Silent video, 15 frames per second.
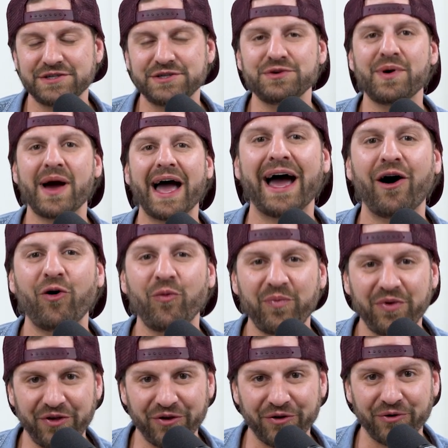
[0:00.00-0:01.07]
to
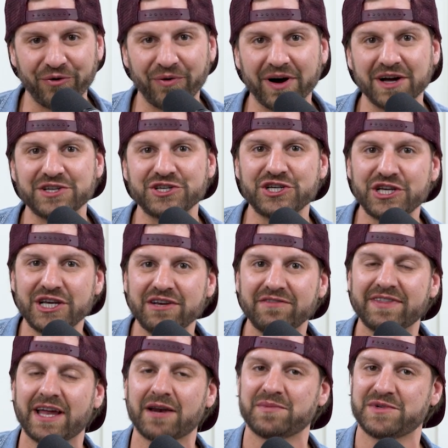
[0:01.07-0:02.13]
help you
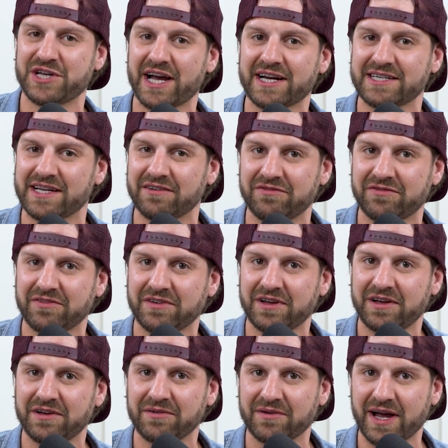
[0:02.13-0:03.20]
achieve that objective,
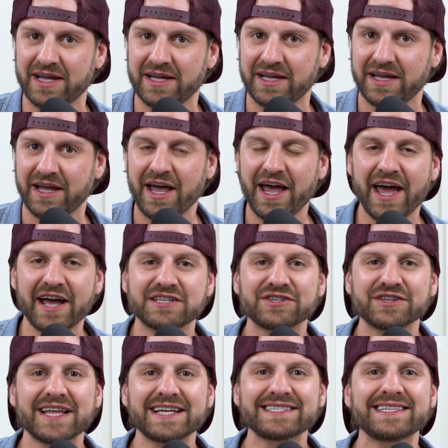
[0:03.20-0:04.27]
right?
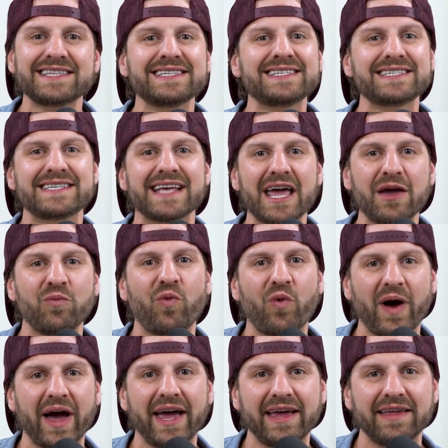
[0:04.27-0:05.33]
And so that's the same
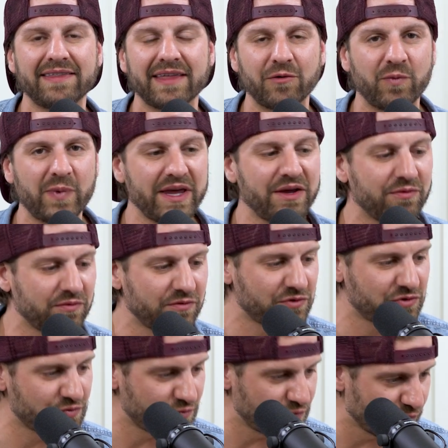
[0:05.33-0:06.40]
way that we
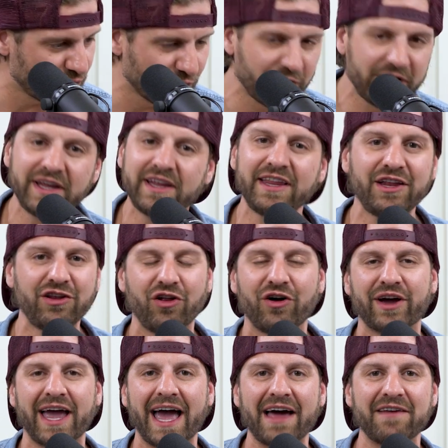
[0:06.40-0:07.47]
really
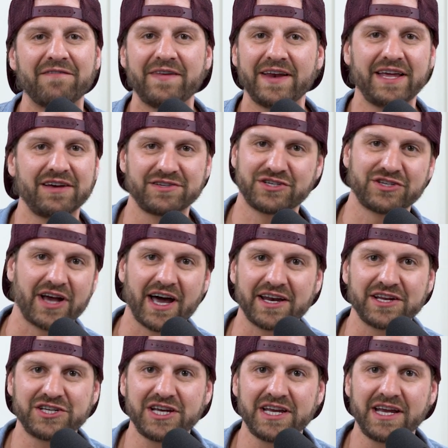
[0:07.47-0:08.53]
look at video
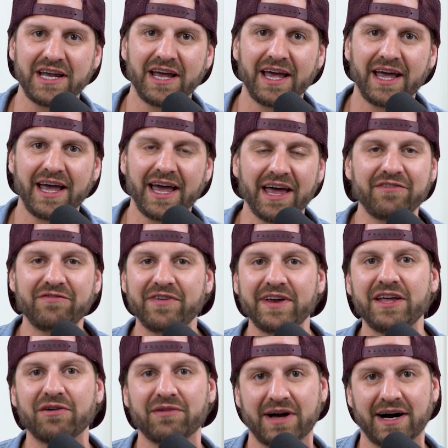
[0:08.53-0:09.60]
strategy and
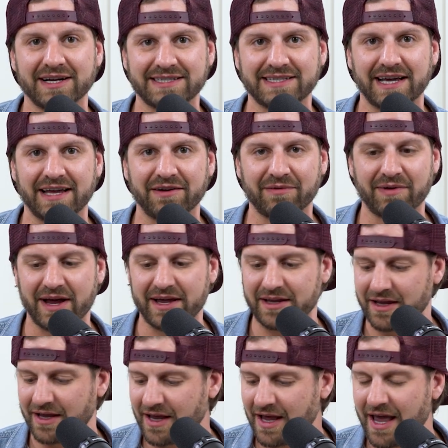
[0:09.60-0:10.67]
video content,
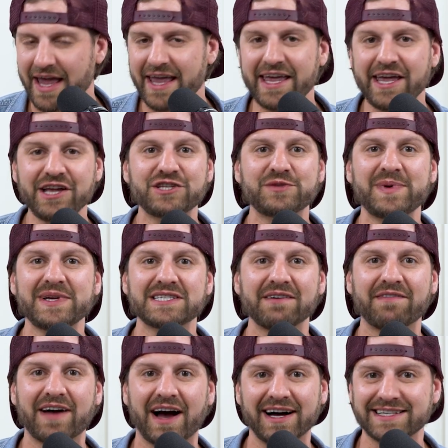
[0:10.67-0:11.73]
right? Each
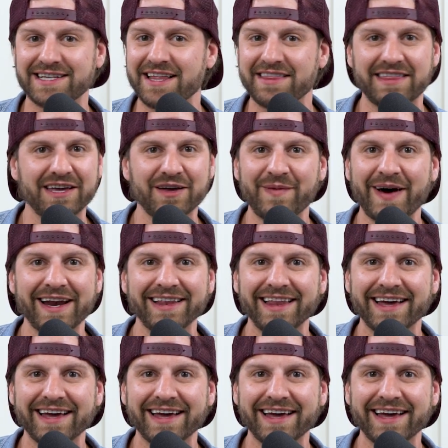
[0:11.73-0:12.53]
piece of content, think about